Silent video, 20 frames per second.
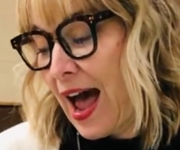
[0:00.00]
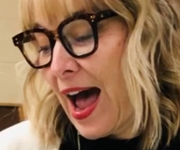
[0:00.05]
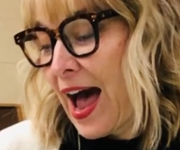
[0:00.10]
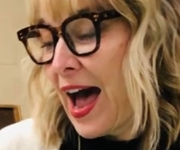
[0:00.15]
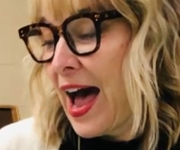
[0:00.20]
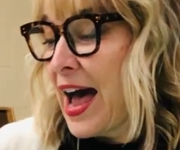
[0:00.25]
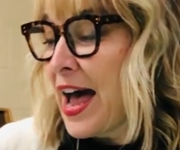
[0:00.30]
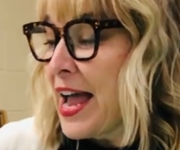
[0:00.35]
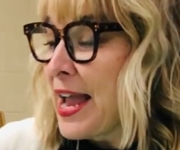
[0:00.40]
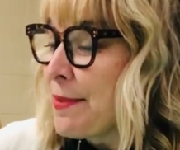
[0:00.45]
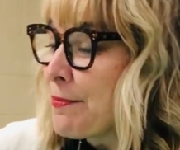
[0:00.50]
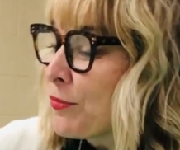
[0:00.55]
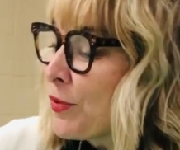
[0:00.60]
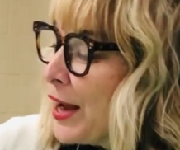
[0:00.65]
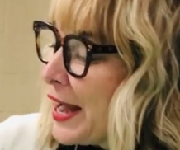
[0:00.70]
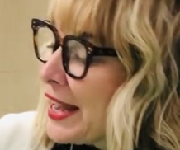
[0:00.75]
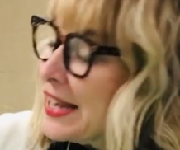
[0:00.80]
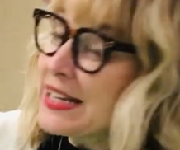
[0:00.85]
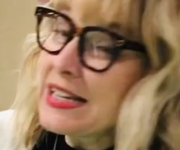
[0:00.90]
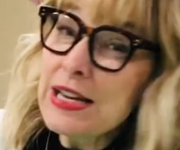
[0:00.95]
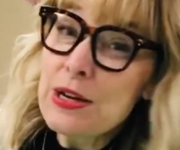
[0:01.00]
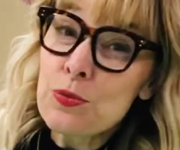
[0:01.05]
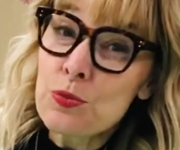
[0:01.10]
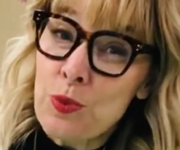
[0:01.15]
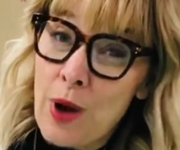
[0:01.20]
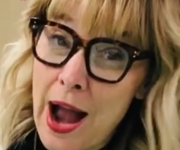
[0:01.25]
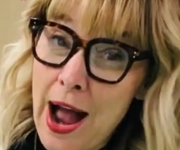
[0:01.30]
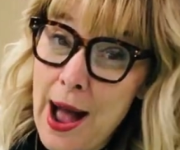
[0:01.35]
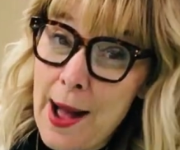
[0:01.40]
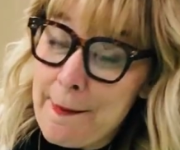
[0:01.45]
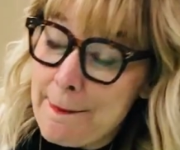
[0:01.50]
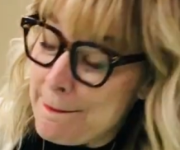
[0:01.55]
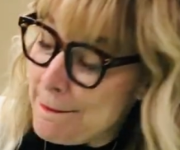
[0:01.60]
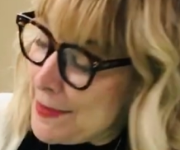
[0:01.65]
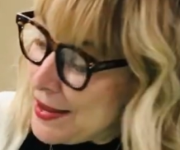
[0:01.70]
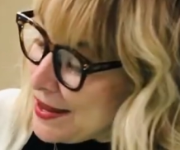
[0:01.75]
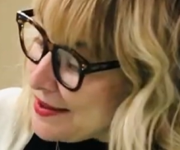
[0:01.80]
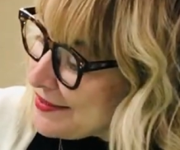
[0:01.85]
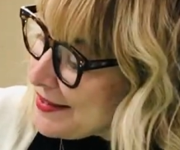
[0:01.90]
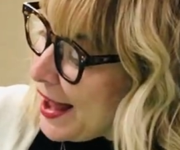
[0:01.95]
I'm Randy
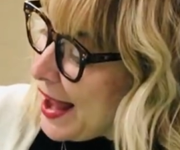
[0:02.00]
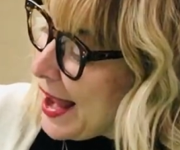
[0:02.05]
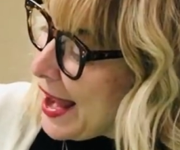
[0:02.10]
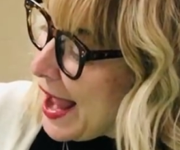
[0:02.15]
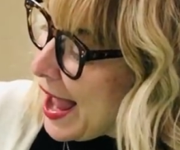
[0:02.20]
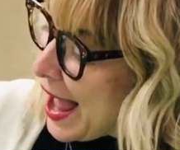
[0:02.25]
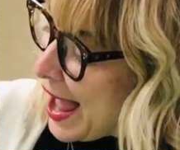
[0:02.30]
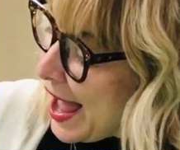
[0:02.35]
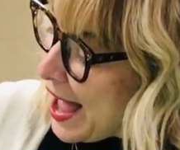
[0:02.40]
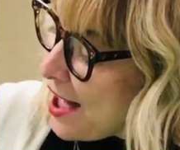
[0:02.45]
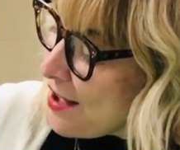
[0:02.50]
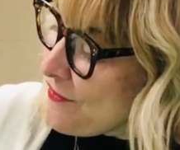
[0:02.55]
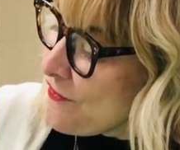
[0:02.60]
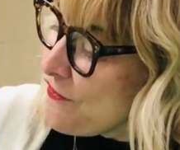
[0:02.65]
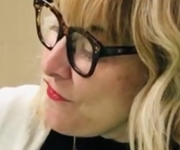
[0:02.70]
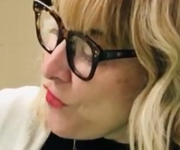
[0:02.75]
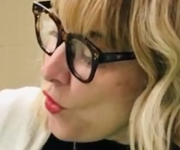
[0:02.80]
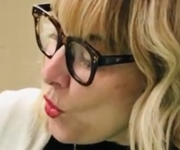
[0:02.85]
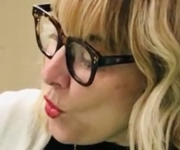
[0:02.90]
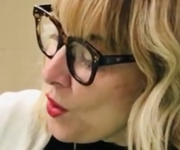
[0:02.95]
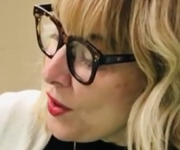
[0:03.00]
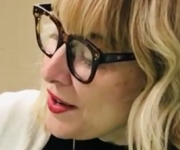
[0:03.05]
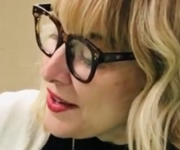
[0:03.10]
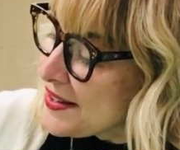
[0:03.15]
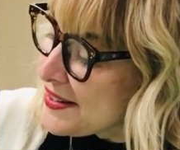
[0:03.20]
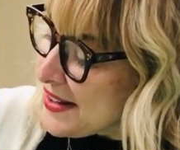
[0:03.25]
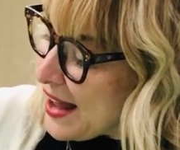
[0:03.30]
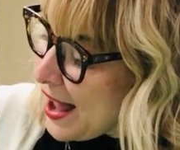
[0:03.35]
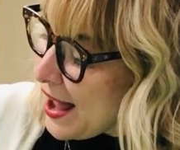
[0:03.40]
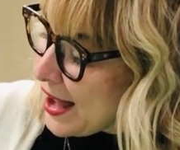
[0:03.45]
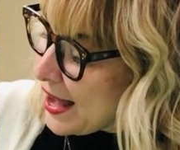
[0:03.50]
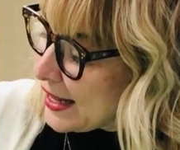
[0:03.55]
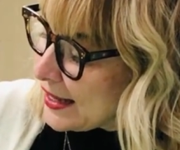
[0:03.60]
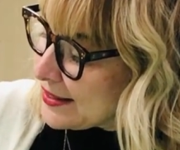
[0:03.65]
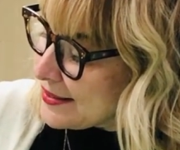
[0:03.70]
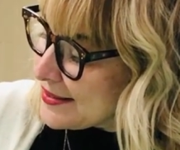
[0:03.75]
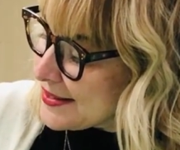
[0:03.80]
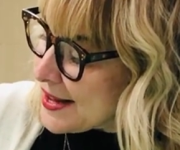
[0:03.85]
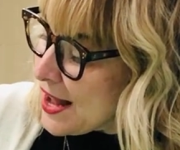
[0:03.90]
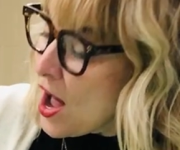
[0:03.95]
Rhombus. I have 4
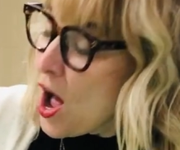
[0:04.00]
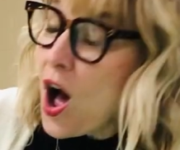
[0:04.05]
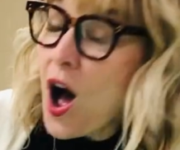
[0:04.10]
sides.